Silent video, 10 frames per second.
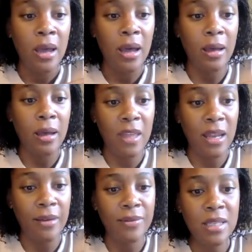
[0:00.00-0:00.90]
that
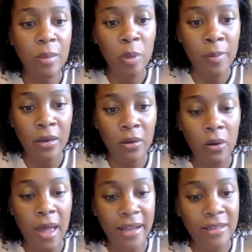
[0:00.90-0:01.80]
have
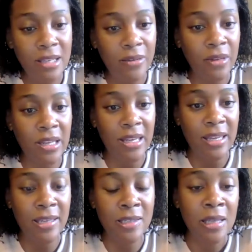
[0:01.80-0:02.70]
supplemental
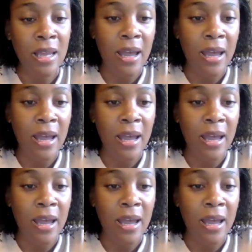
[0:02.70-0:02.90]
activities,